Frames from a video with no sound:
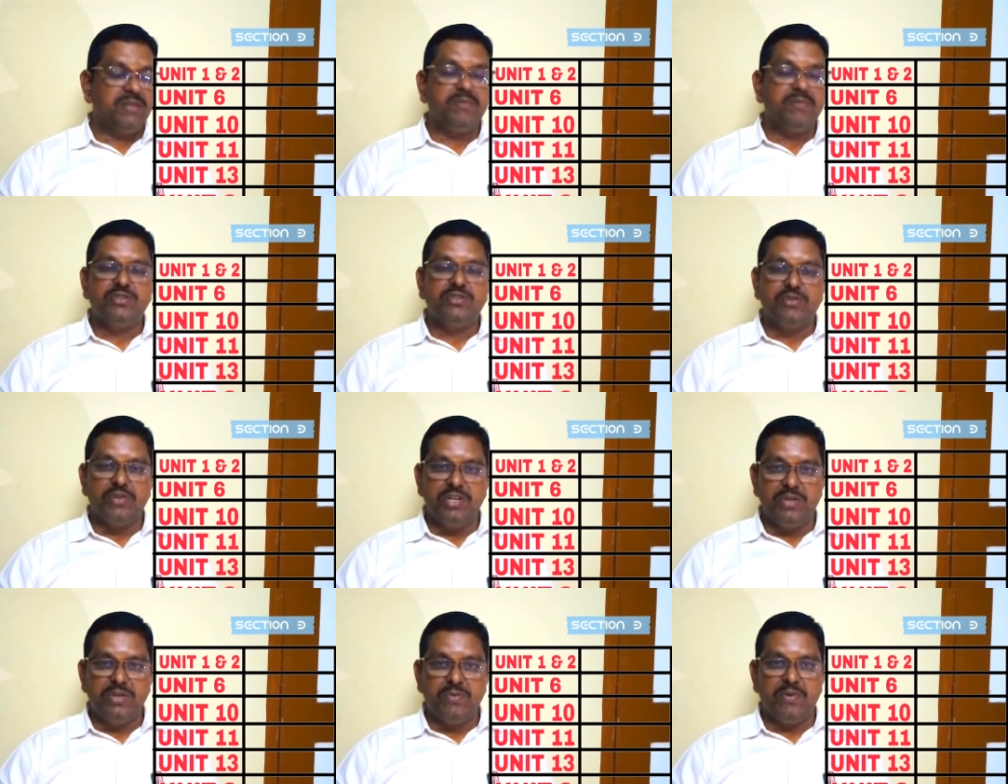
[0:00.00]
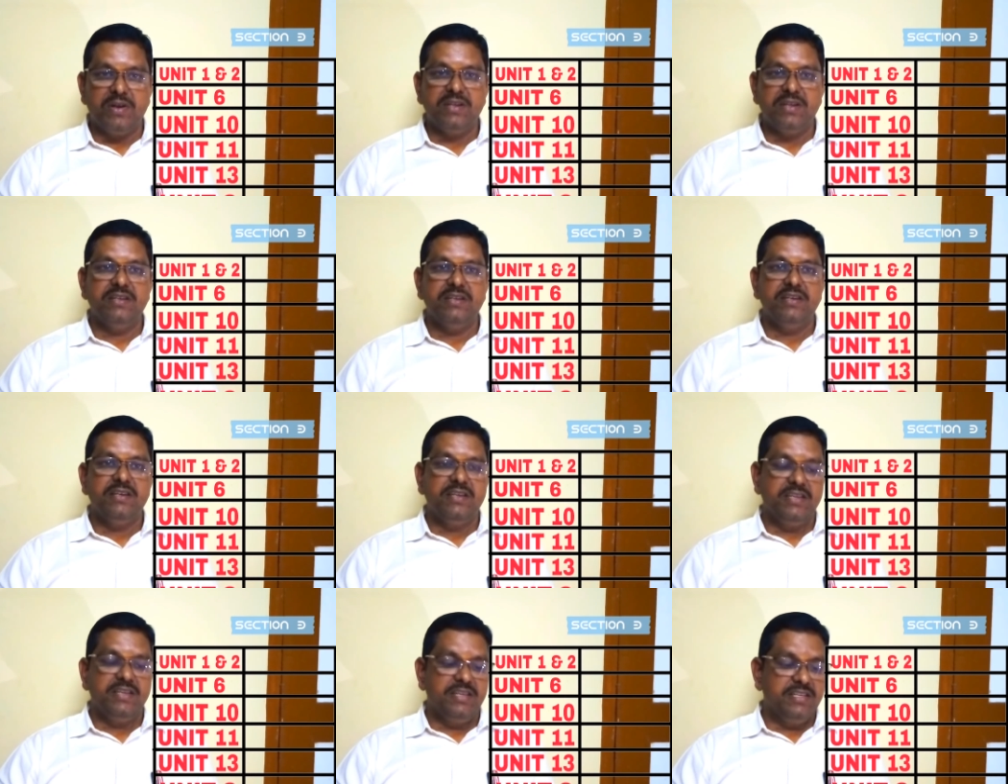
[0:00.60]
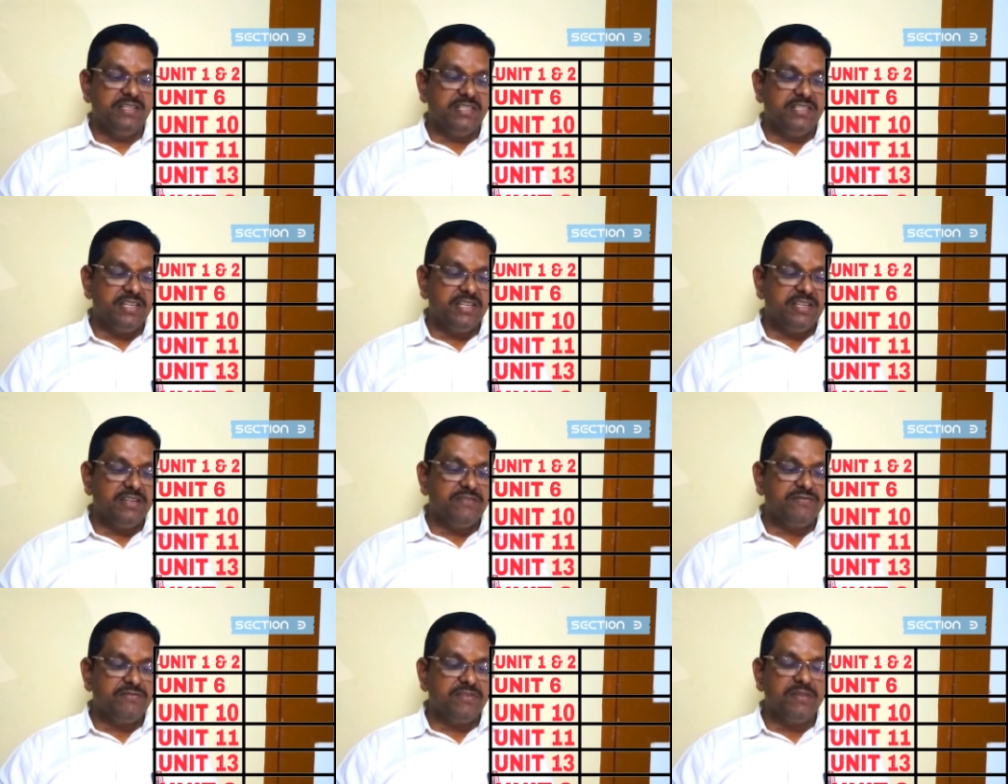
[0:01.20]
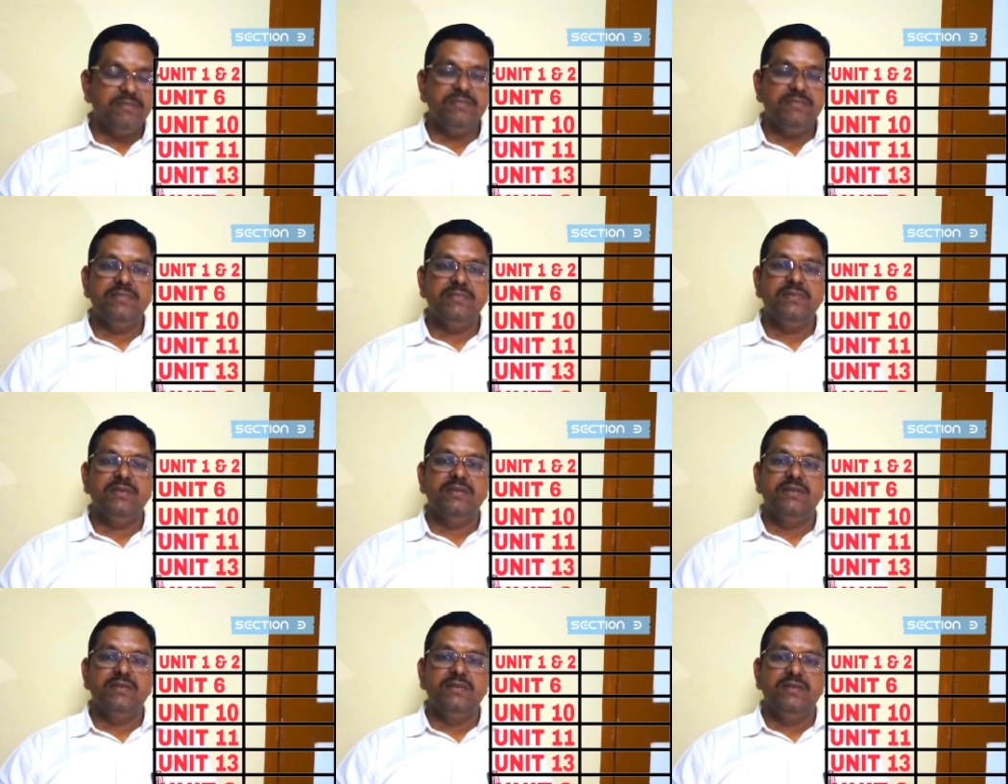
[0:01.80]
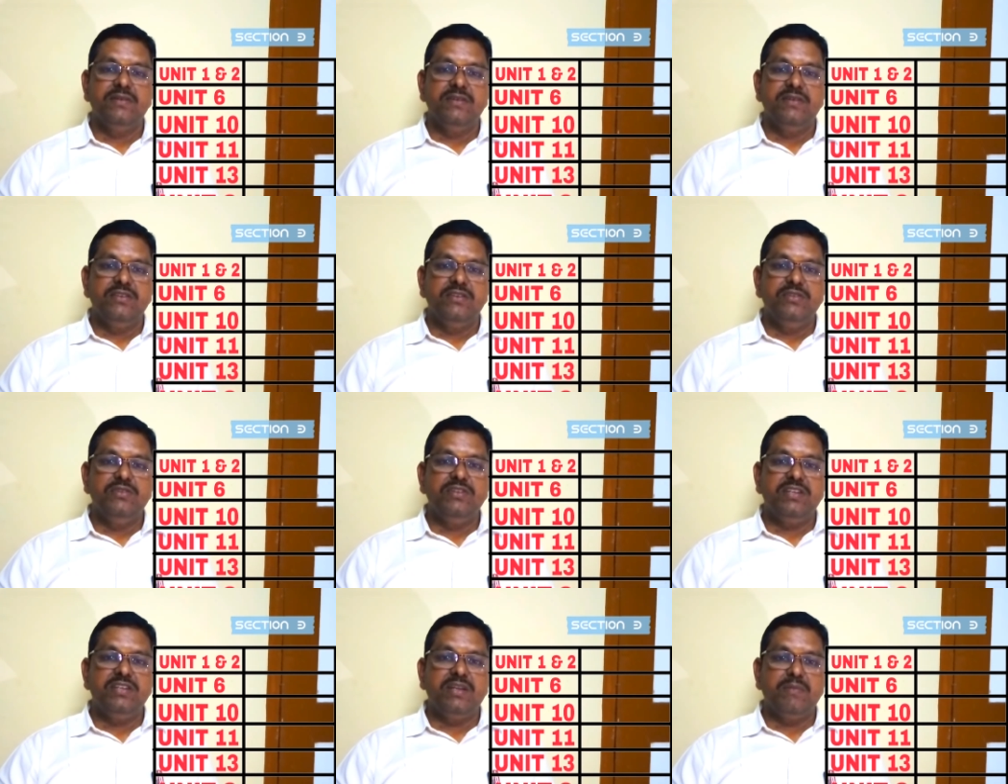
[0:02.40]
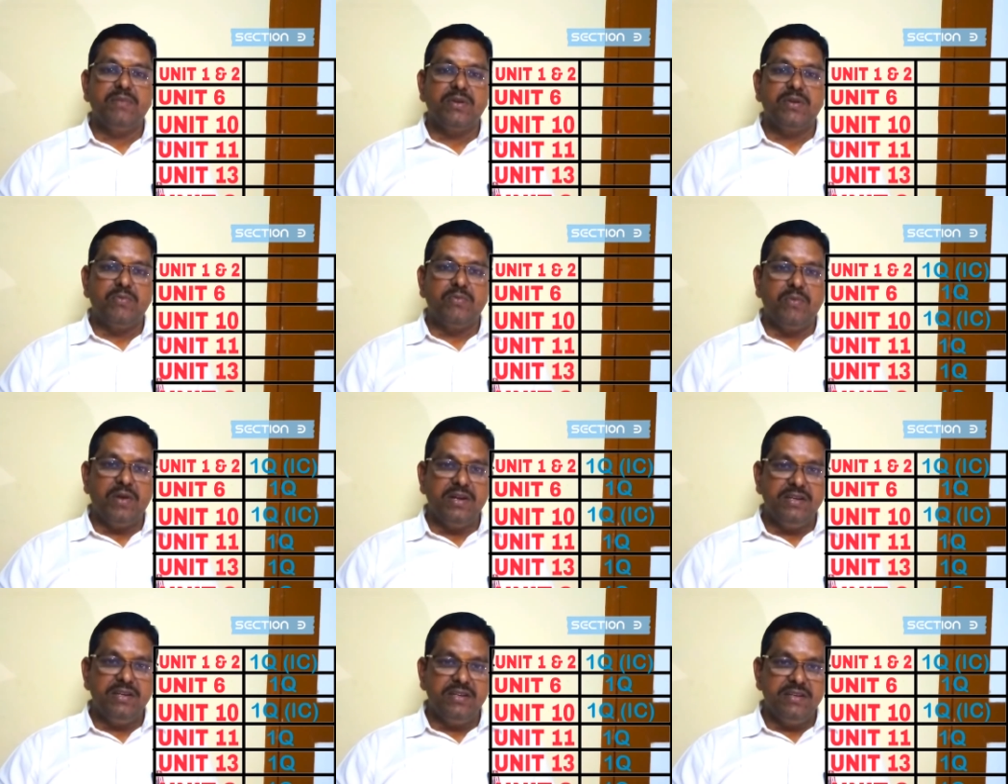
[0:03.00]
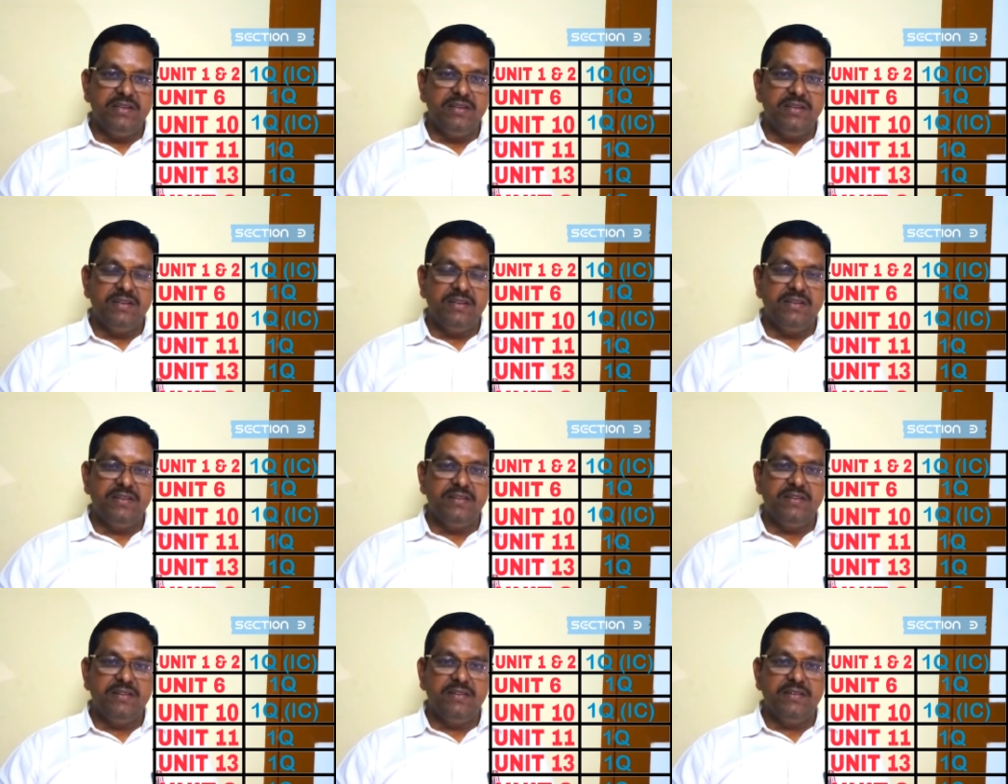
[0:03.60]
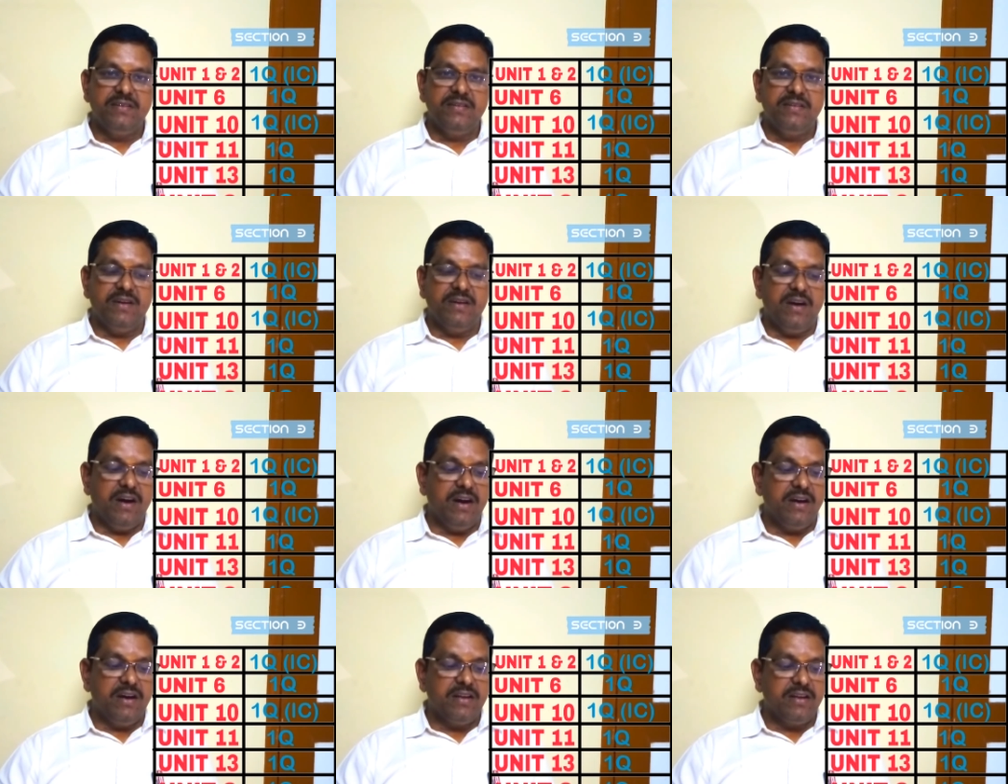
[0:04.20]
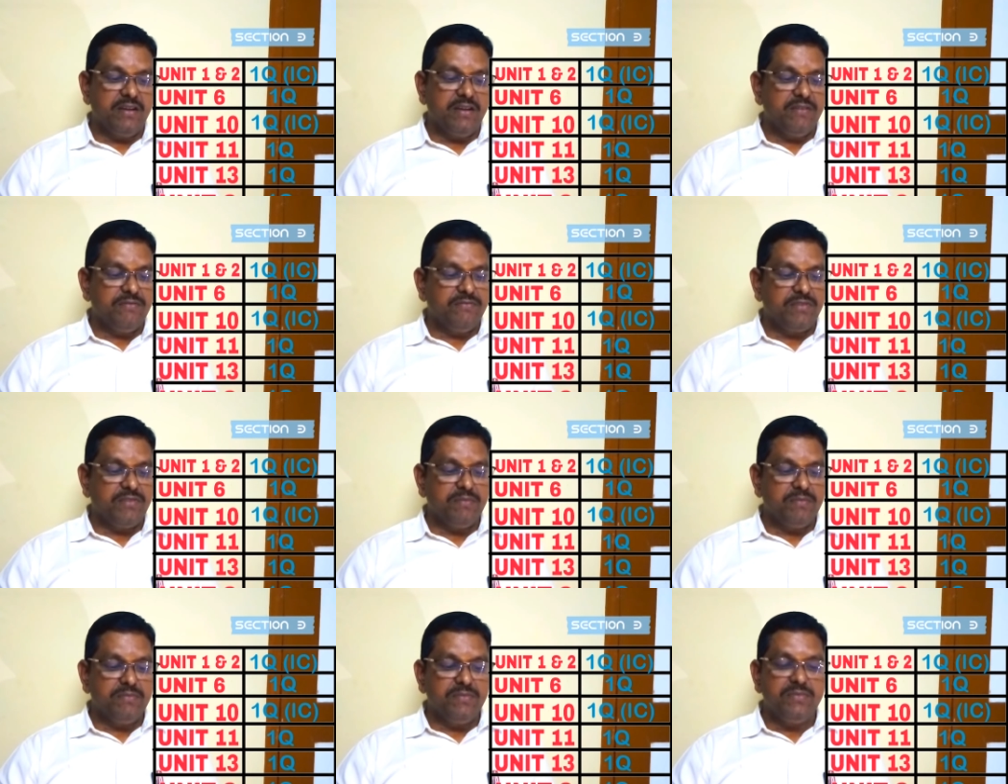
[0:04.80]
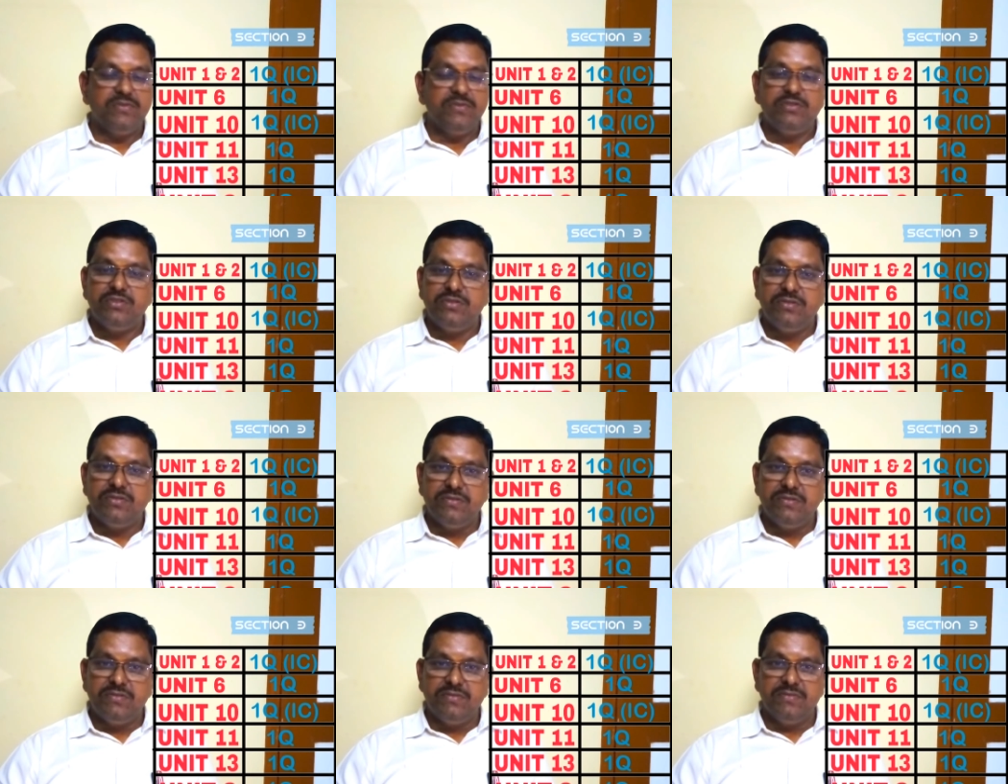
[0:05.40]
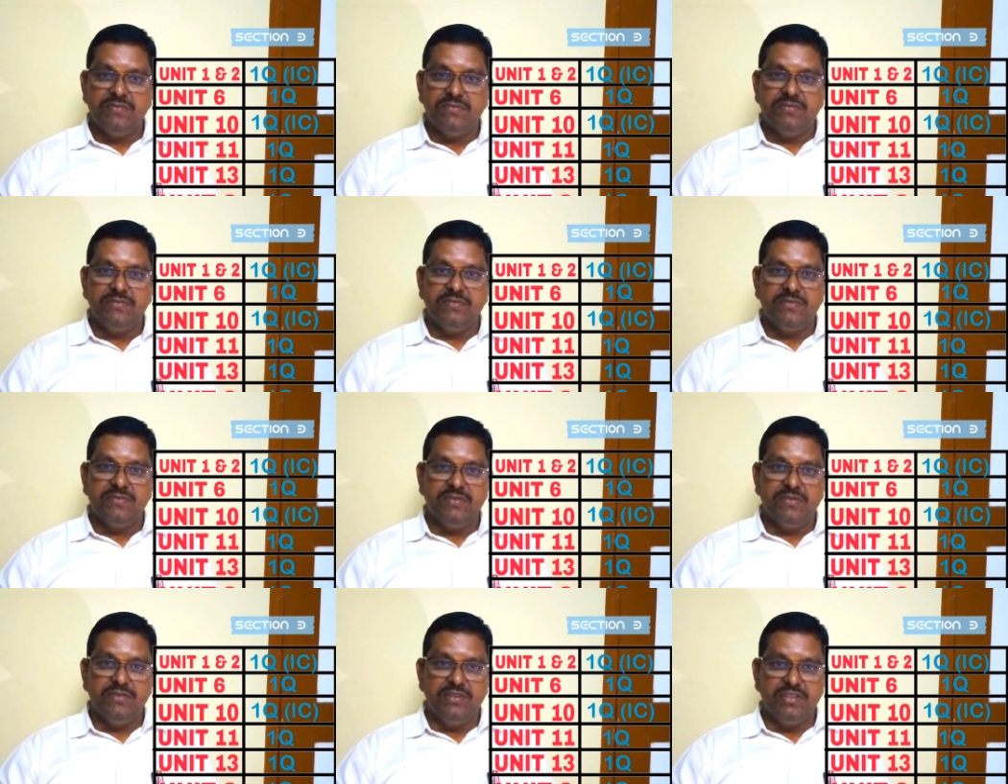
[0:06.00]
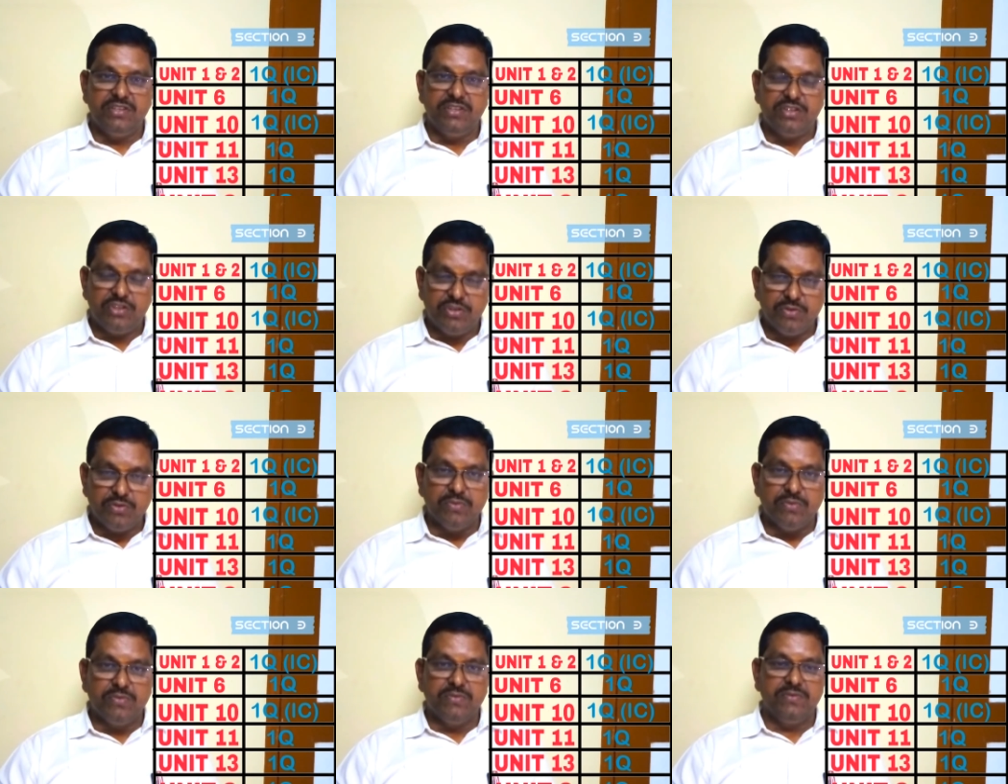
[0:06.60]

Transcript: number 21, is taken from unit number 1 or from unit 2.